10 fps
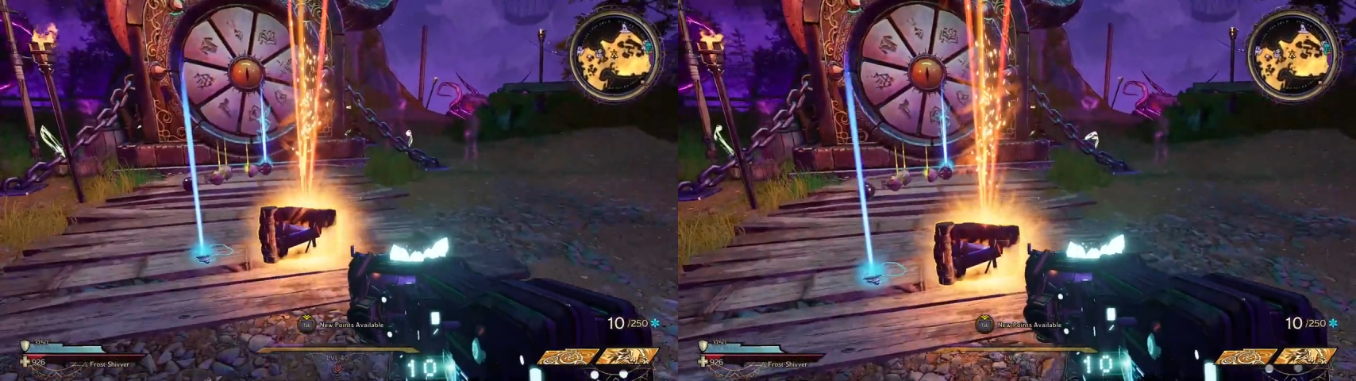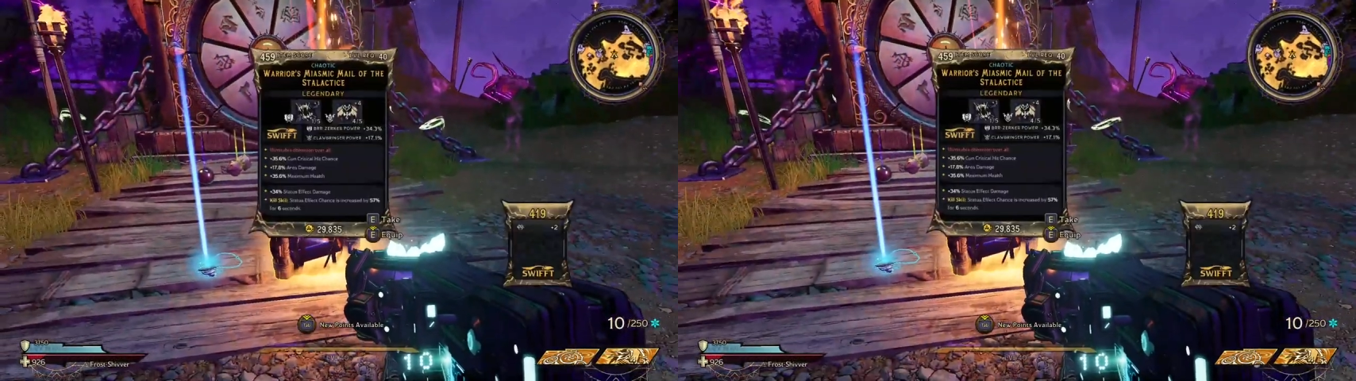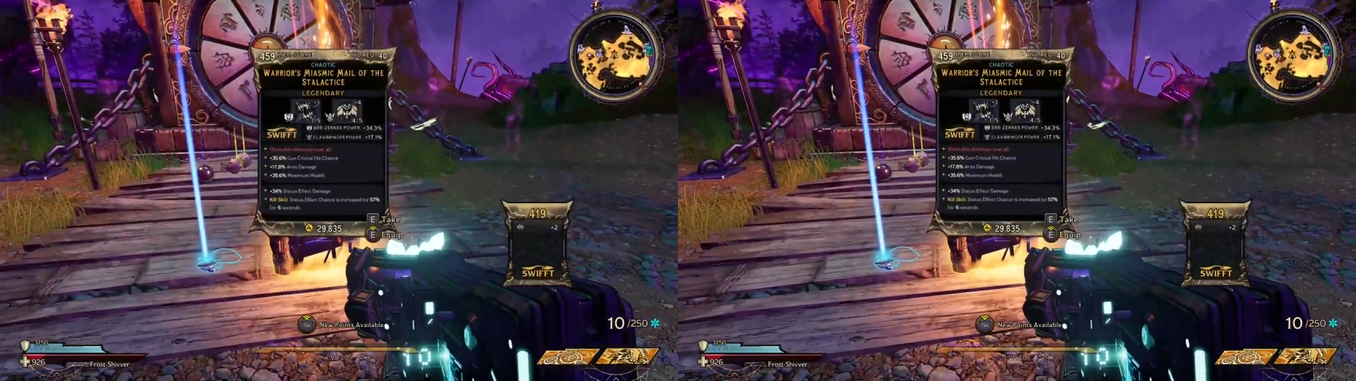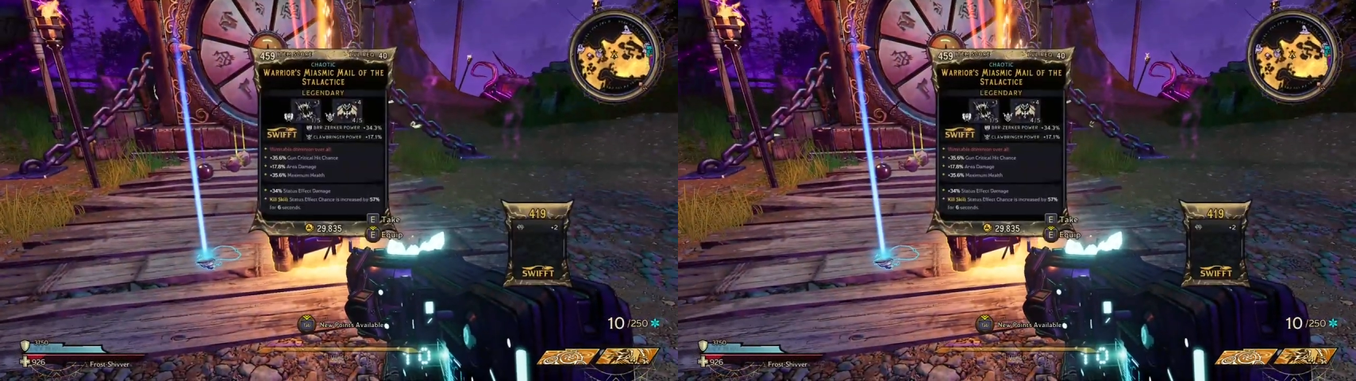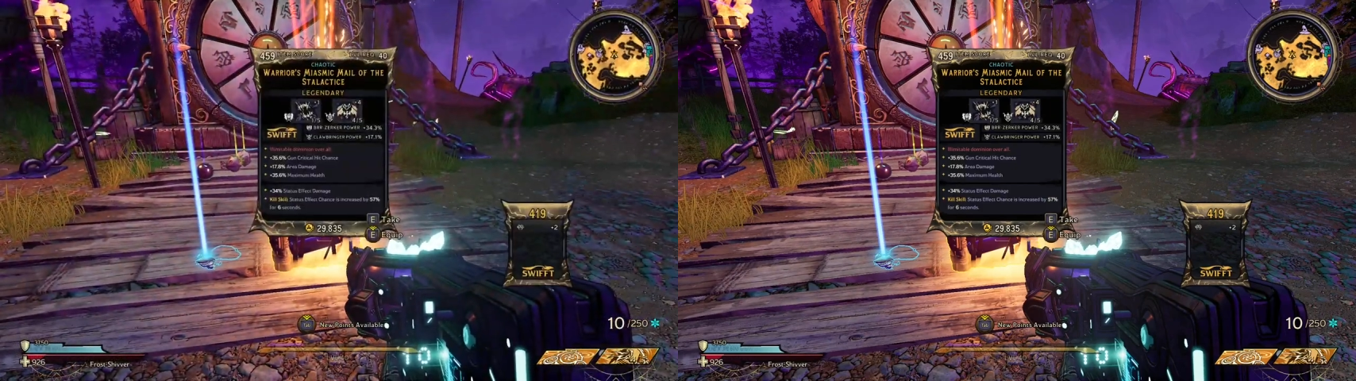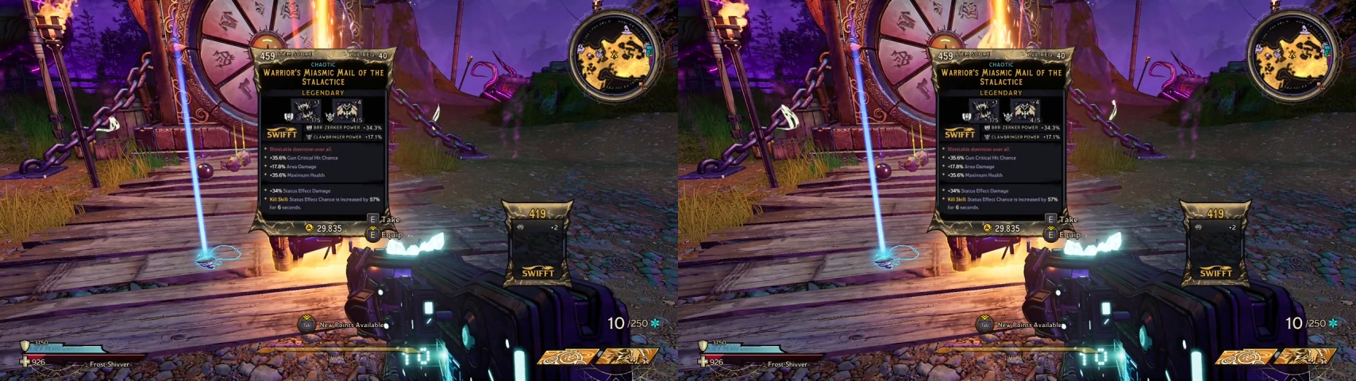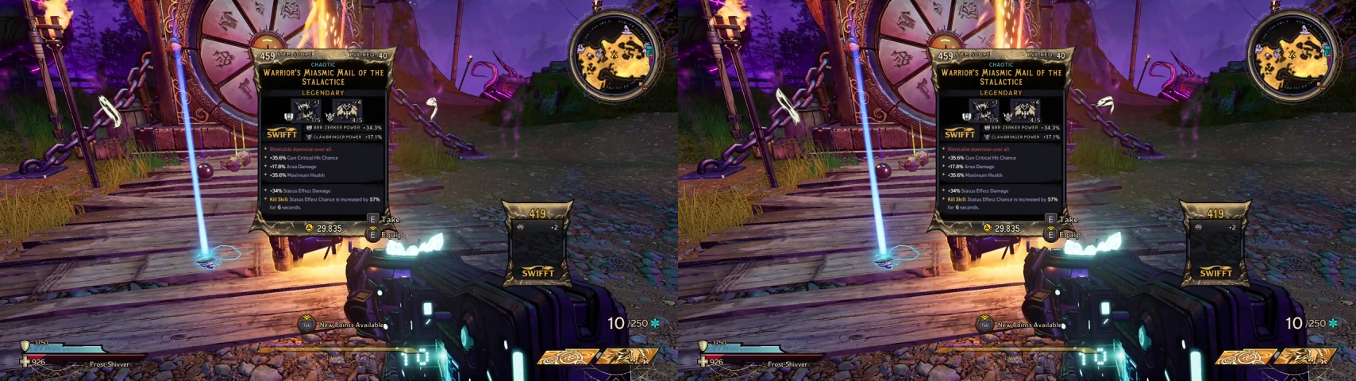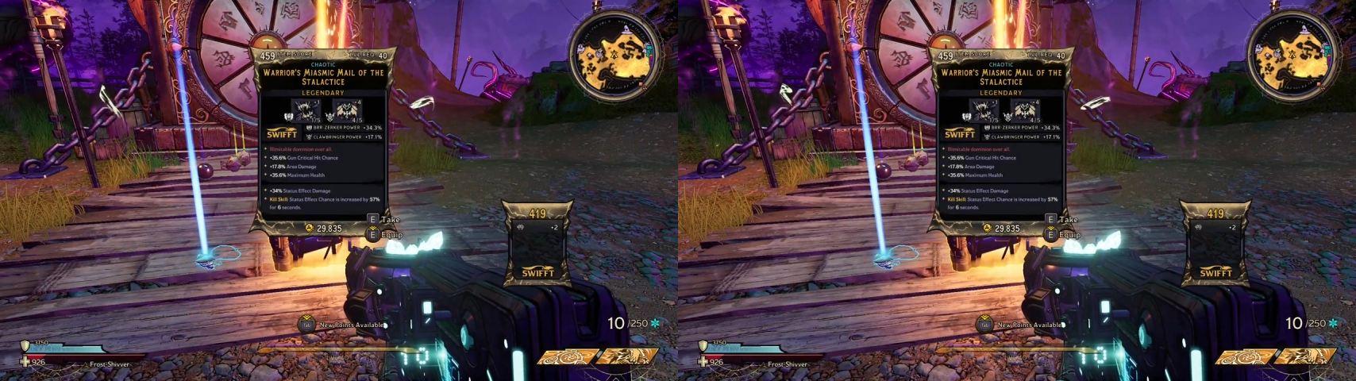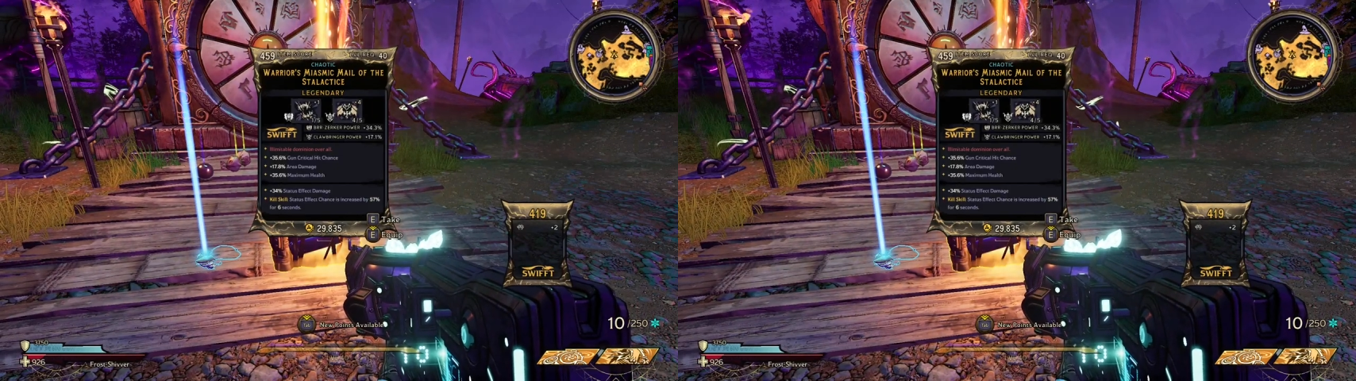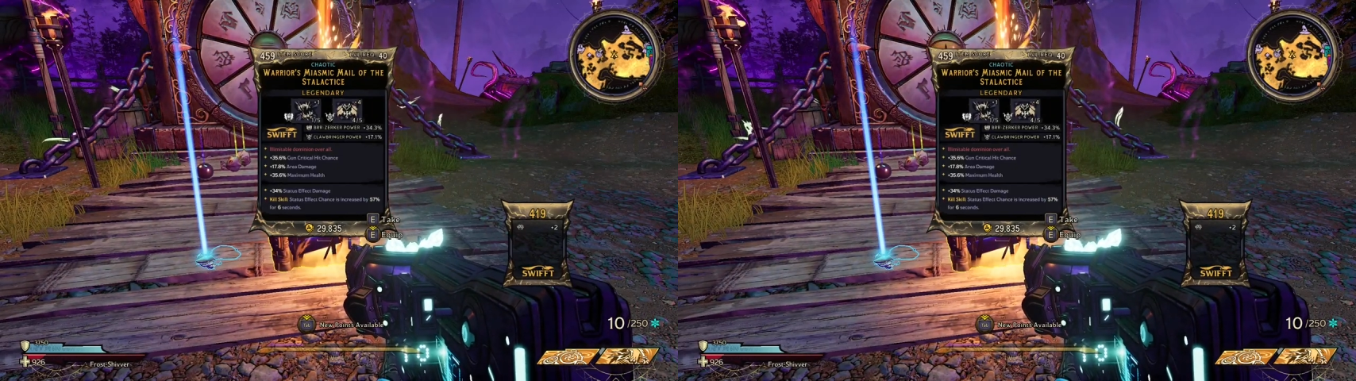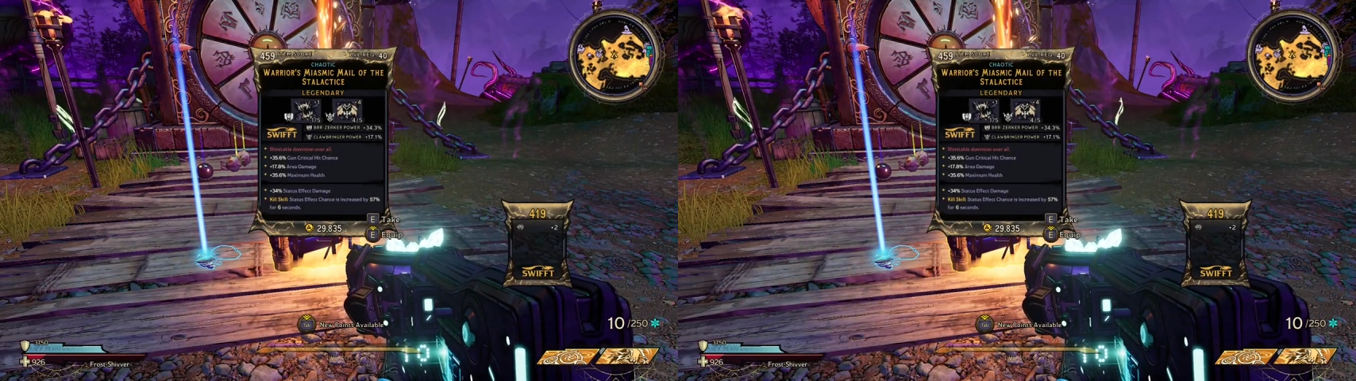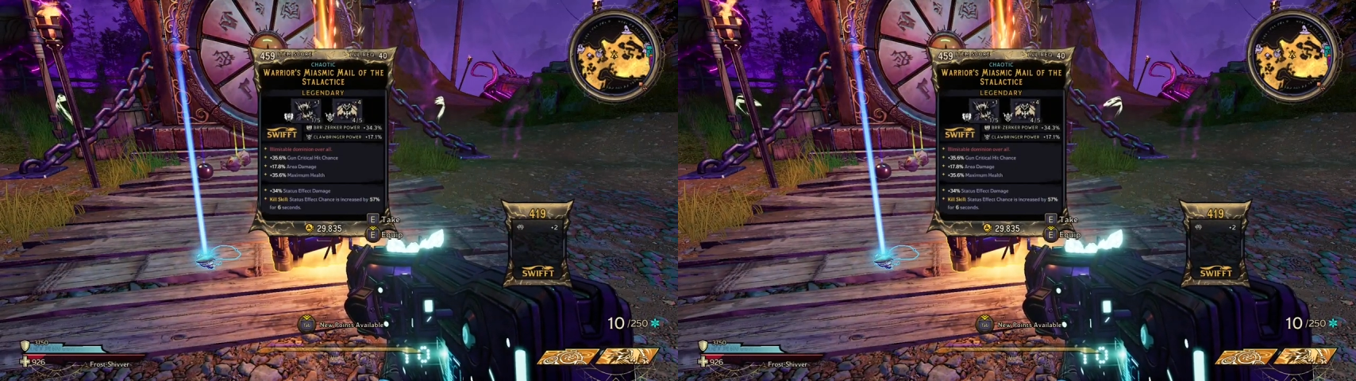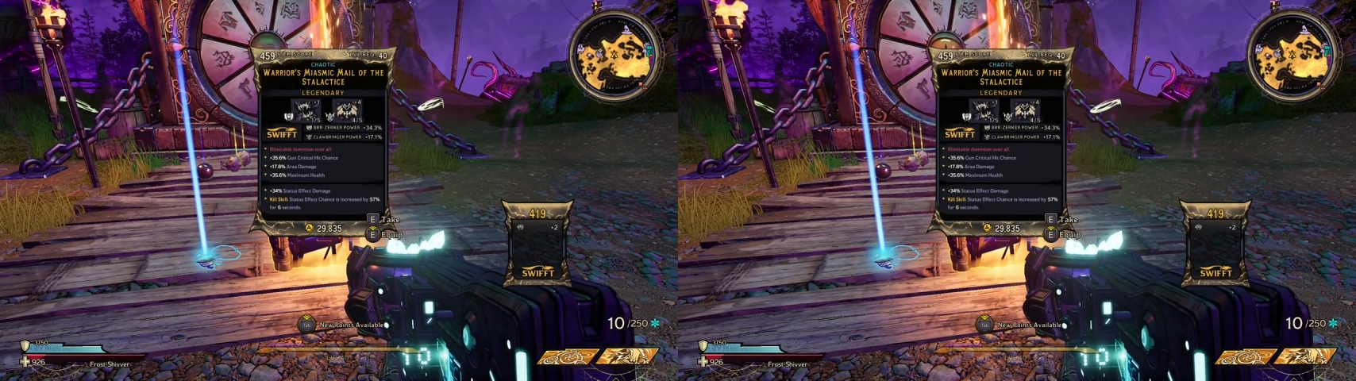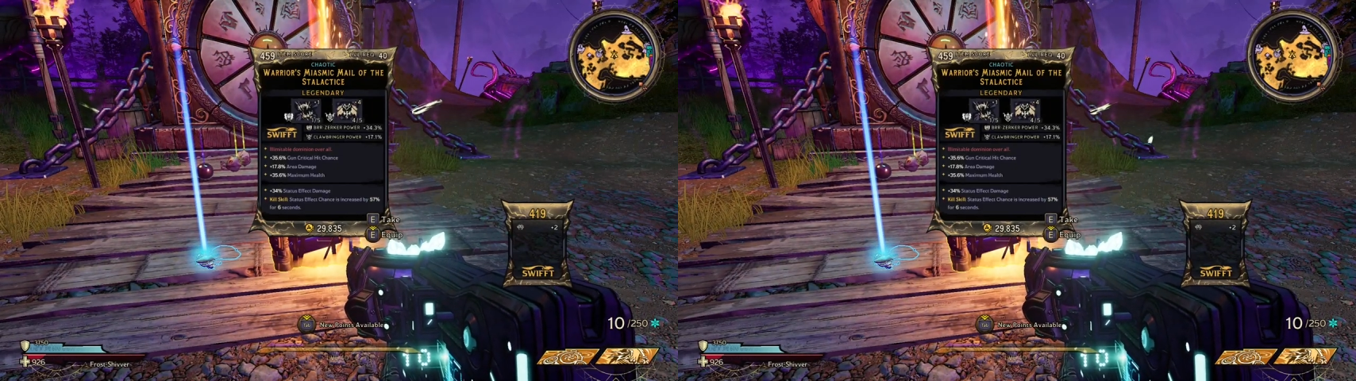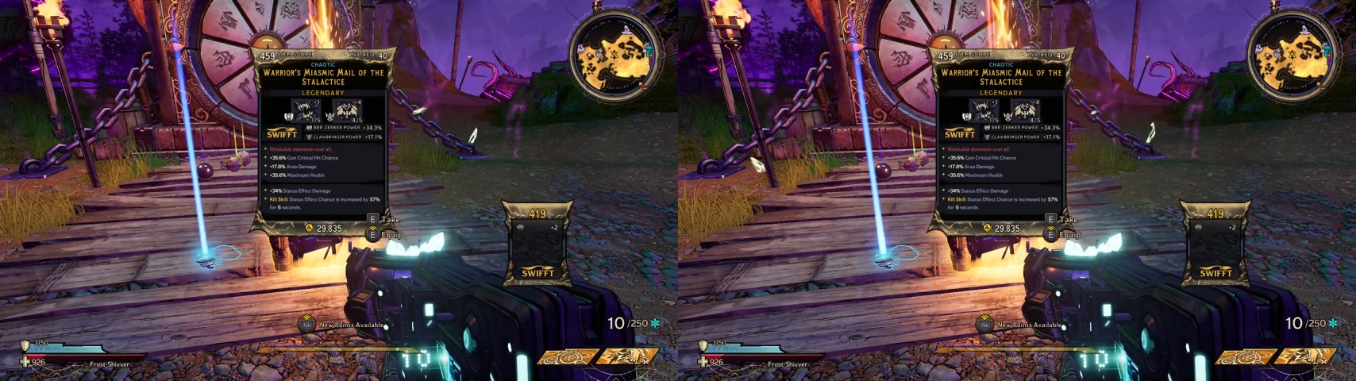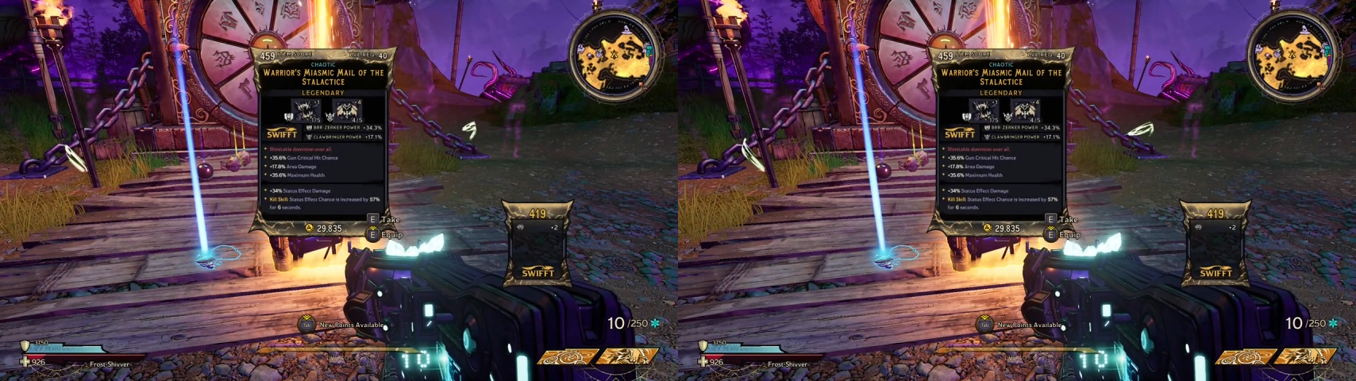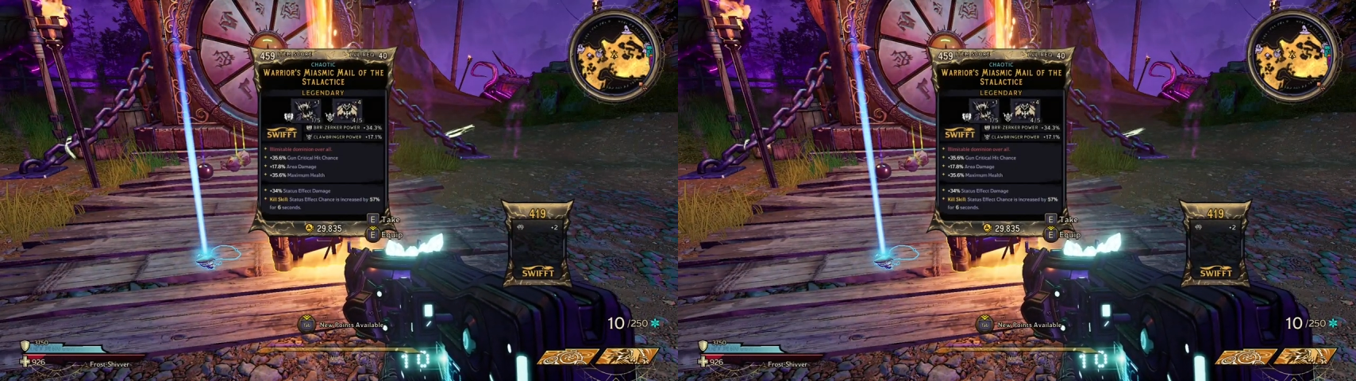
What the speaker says: [unreadable: no face in view]